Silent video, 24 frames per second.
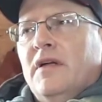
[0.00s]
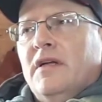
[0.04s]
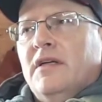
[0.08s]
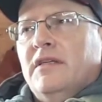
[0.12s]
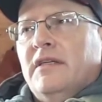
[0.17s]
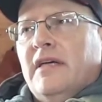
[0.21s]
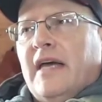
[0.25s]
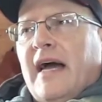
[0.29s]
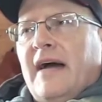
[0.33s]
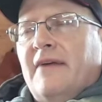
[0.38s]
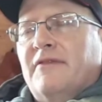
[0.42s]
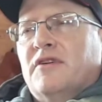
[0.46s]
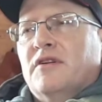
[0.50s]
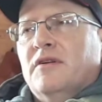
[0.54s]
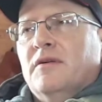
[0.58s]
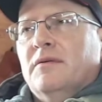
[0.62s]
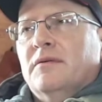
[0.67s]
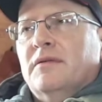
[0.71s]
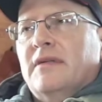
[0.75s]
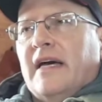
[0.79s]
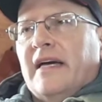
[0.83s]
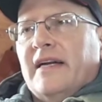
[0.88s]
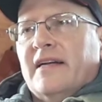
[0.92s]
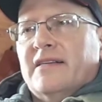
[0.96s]
you have to
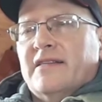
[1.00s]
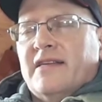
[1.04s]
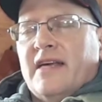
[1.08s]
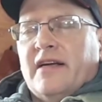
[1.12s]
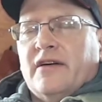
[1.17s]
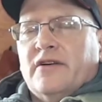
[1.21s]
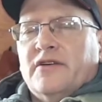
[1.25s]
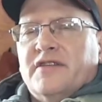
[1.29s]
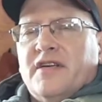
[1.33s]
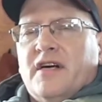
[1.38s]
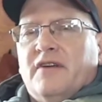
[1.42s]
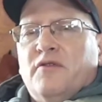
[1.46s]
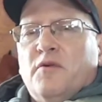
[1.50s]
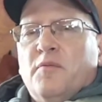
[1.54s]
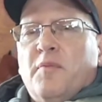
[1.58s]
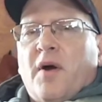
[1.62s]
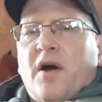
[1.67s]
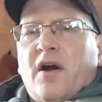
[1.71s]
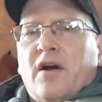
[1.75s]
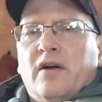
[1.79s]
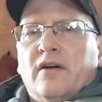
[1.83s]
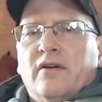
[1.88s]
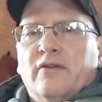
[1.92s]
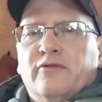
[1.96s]
kind of set yourself
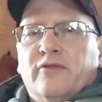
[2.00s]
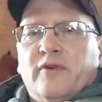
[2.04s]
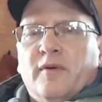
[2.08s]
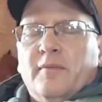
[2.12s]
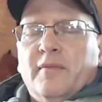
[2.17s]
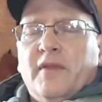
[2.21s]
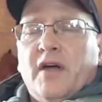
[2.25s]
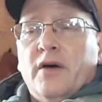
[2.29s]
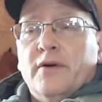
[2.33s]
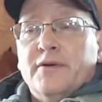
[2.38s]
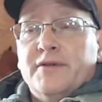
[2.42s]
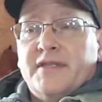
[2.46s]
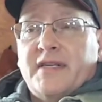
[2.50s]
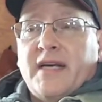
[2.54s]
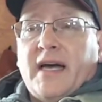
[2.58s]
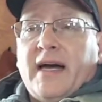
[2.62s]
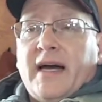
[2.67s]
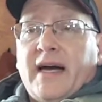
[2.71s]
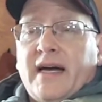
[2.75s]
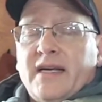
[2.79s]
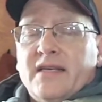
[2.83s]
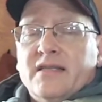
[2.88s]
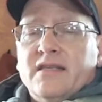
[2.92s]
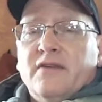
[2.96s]
apart from those
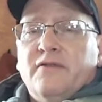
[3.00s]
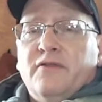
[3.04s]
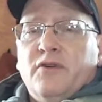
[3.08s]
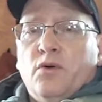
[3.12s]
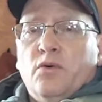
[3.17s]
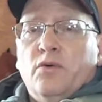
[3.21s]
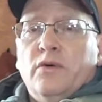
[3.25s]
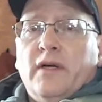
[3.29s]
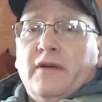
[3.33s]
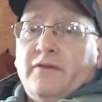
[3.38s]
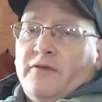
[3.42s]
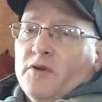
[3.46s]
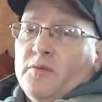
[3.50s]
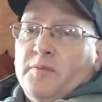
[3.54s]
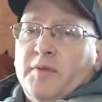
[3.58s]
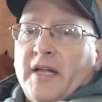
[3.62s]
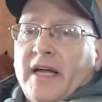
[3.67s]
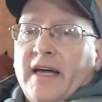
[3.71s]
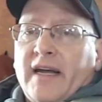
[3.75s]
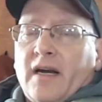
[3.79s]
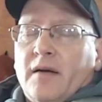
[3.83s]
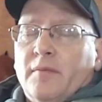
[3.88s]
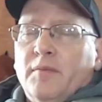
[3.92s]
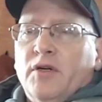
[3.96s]
guys if you
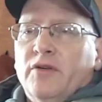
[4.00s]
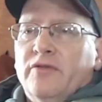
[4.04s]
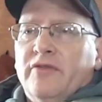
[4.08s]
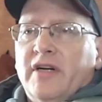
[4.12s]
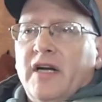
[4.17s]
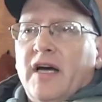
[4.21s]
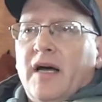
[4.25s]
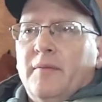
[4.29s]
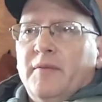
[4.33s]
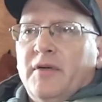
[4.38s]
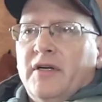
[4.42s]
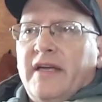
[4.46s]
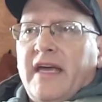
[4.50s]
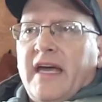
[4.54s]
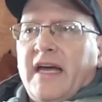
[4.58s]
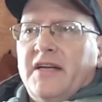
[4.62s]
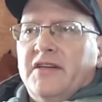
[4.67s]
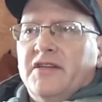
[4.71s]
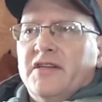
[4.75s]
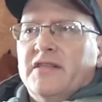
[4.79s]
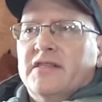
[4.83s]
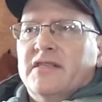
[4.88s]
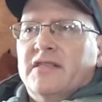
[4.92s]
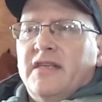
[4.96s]
plan on moving up. You
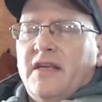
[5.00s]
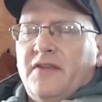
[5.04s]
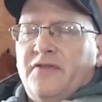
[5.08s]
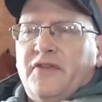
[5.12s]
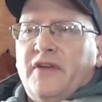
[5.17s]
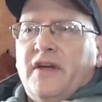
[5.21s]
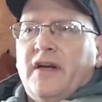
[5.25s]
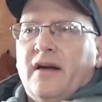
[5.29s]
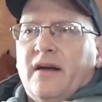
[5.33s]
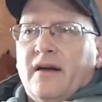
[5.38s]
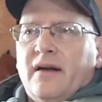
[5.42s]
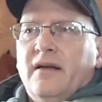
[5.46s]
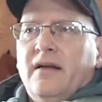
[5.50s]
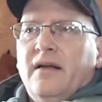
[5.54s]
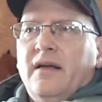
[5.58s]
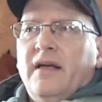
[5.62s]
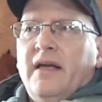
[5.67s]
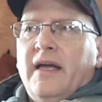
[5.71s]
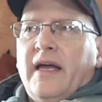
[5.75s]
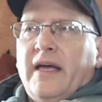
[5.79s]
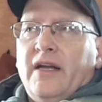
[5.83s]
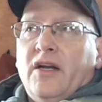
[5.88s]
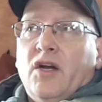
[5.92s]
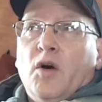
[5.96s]
can't just sit there
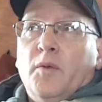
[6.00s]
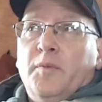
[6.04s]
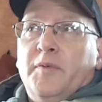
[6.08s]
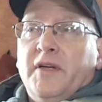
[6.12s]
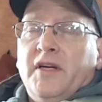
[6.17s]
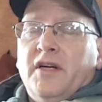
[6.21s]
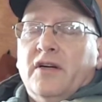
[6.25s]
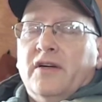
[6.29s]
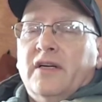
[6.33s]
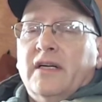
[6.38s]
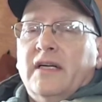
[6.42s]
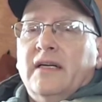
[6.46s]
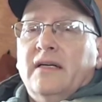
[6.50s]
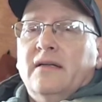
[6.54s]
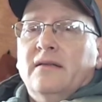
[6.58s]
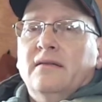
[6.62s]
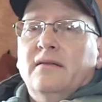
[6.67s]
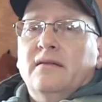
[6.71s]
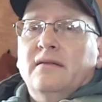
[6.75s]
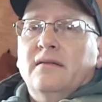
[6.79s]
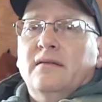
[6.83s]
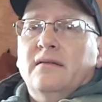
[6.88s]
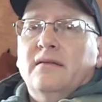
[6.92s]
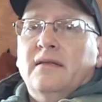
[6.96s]
and hope that you're going to
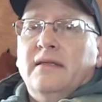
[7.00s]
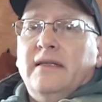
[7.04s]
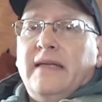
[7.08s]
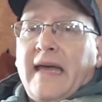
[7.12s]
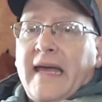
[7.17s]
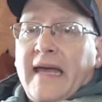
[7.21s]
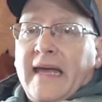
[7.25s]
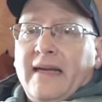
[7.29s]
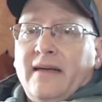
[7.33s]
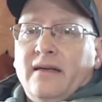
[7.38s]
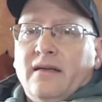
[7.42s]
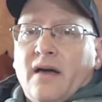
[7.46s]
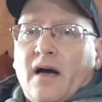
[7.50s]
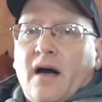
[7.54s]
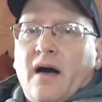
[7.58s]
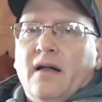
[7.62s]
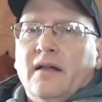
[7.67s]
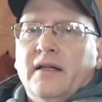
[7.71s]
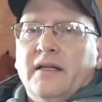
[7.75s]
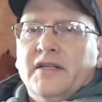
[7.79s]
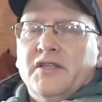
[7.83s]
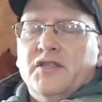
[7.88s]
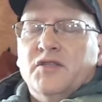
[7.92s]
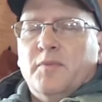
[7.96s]
gain
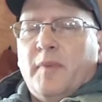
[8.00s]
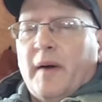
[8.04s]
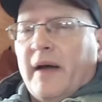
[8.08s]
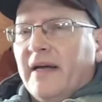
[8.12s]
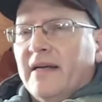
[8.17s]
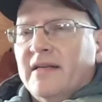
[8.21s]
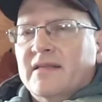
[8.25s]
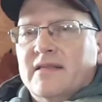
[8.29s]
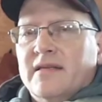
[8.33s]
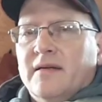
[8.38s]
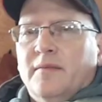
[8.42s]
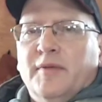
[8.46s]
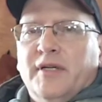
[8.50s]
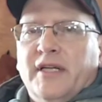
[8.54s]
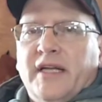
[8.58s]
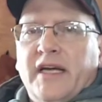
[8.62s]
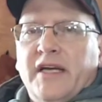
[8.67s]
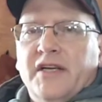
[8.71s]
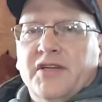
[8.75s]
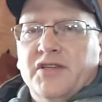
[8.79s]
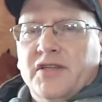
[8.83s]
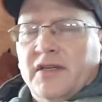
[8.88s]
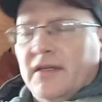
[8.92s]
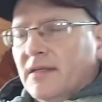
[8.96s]
knowledge by
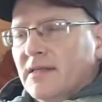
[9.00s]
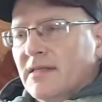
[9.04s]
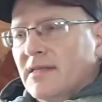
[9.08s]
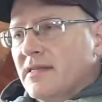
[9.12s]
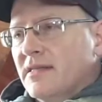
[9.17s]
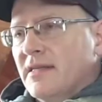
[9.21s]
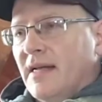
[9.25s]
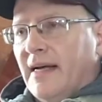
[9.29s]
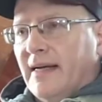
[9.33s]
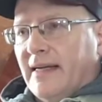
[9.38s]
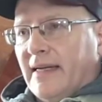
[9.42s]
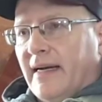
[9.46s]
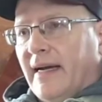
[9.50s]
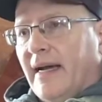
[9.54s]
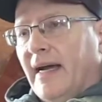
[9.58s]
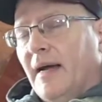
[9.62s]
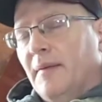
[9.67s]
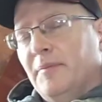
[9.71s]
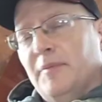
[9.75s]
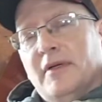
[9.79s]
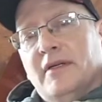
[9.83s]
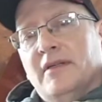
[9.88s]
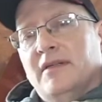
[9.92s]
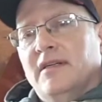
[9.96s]
assimilation, because it's not going to
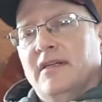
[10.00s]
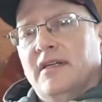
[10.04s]
happen.